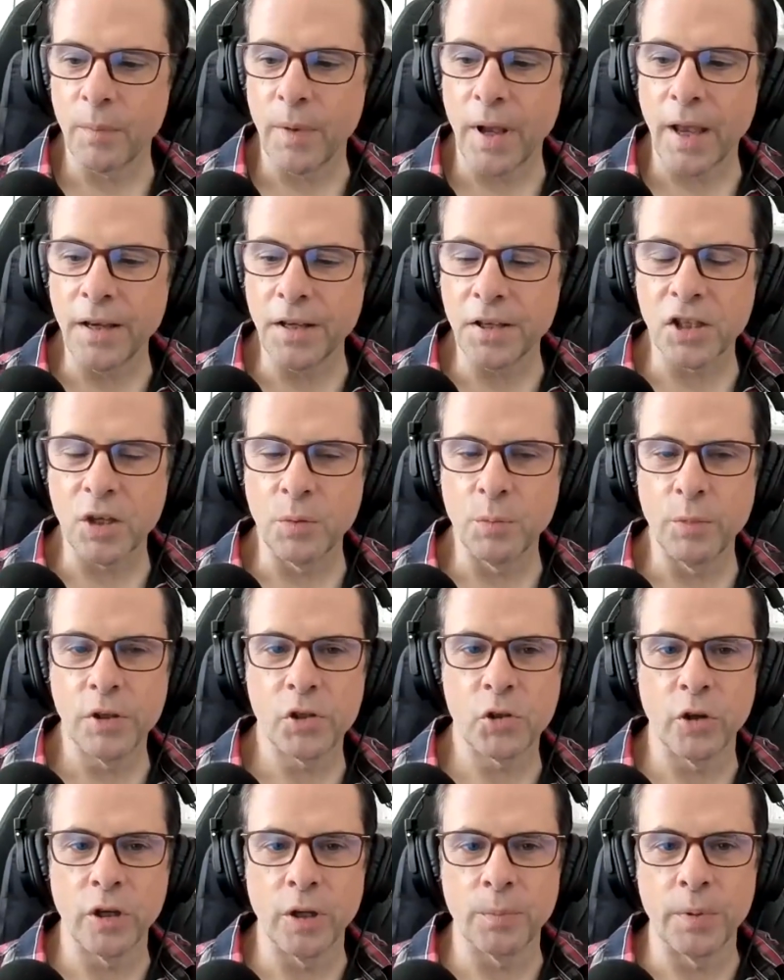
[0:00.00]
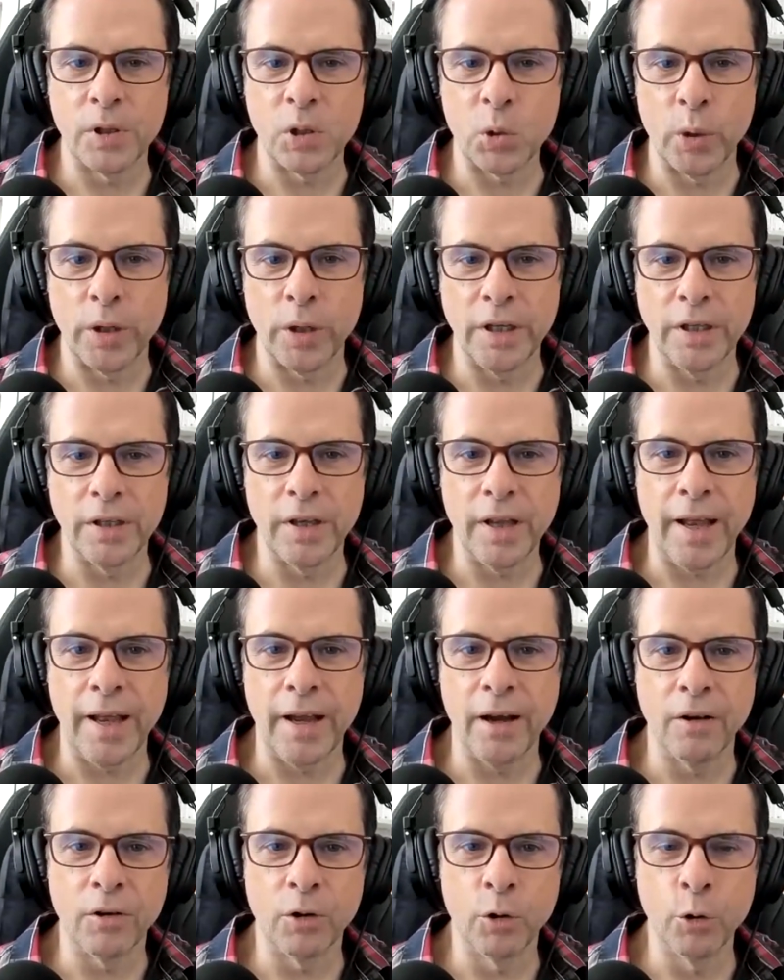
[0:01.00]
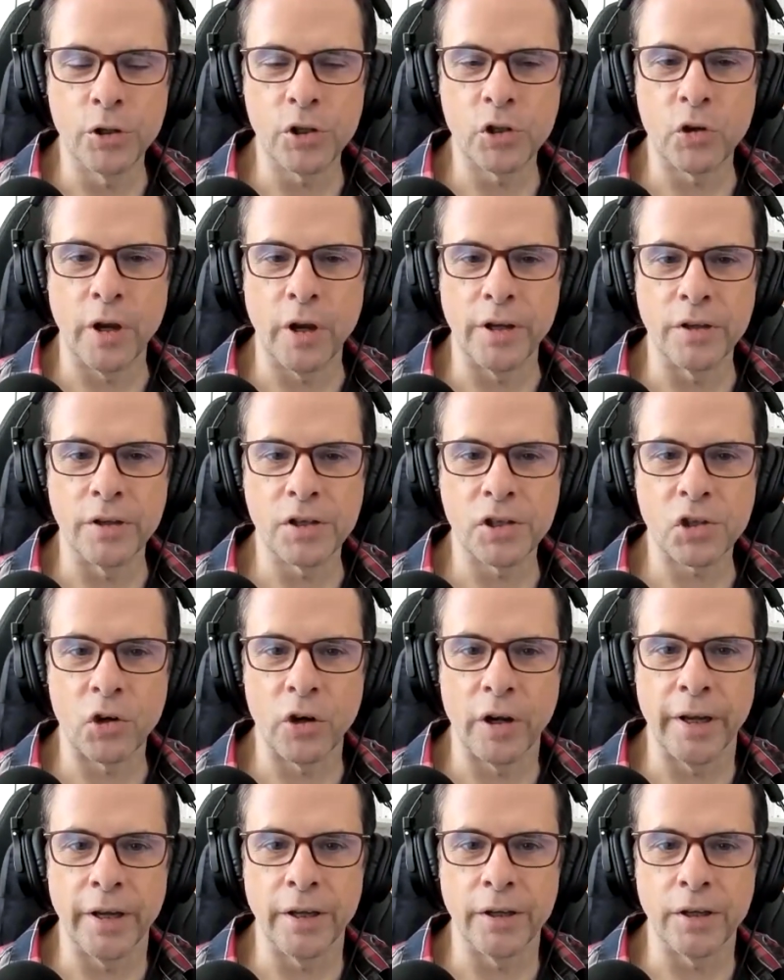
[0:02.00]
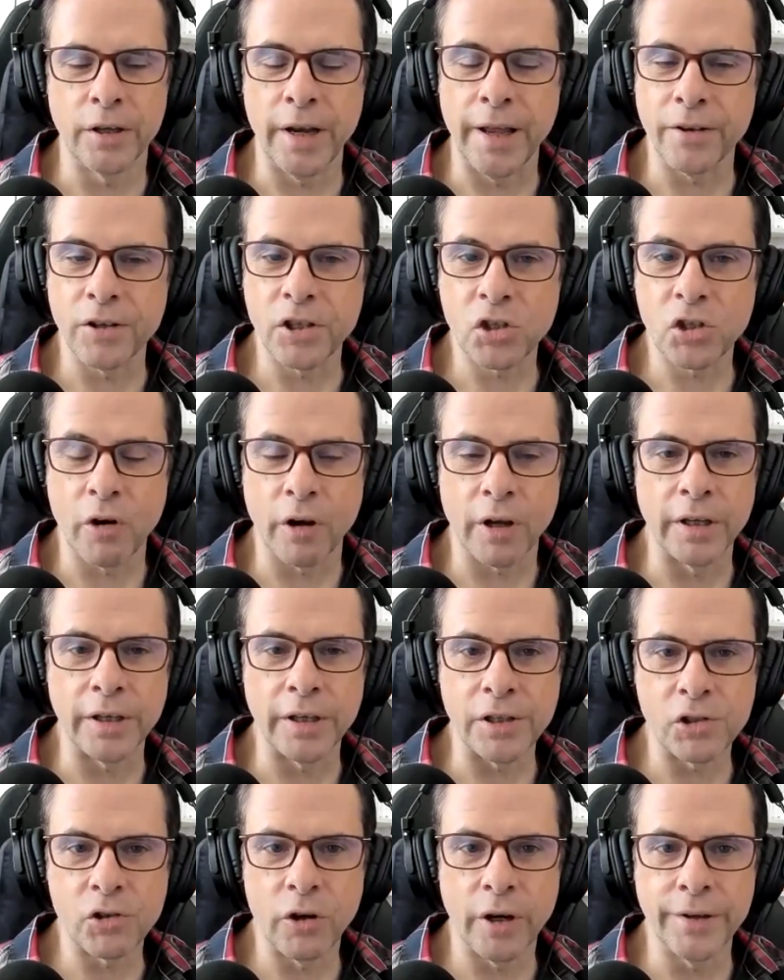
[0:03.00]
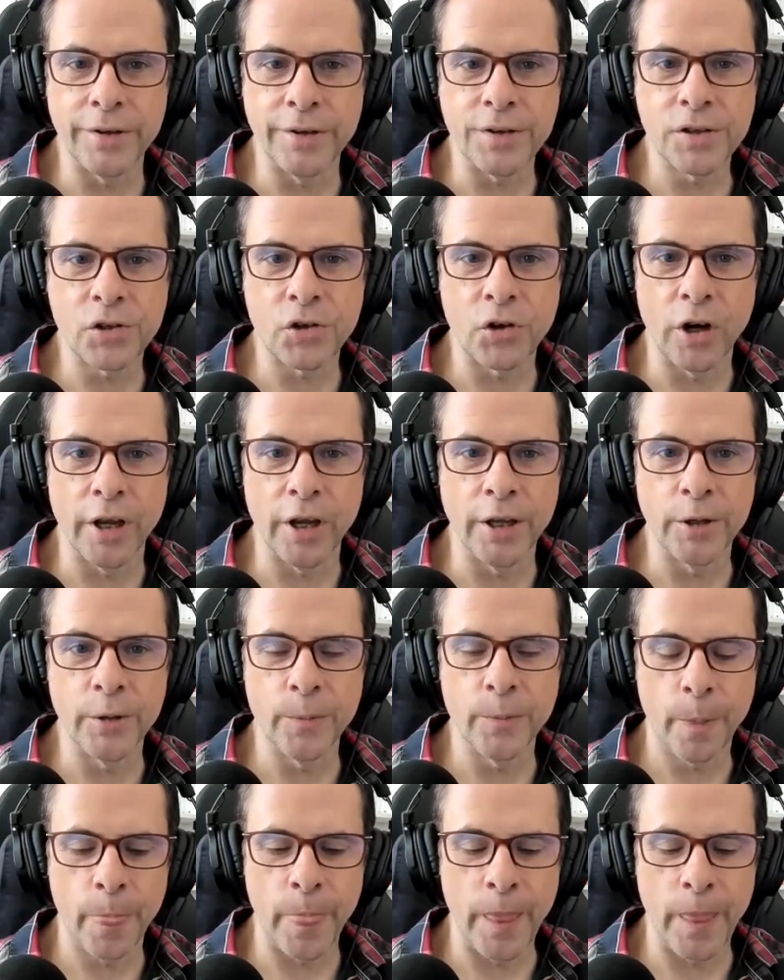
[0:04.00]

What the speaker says: asymmetry between how good traders trade and how struggling traders trade.